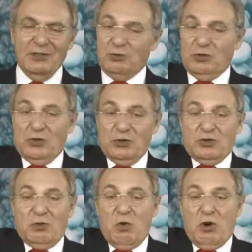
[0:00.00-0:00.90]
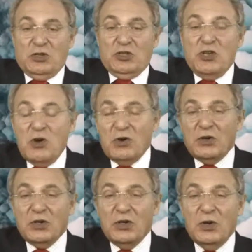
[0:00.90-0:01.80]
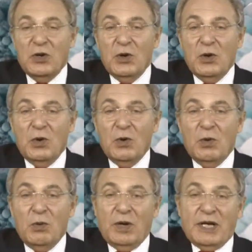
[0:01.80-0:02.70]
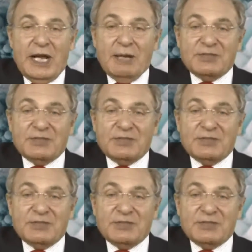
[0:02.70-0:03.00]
to use the word young when I am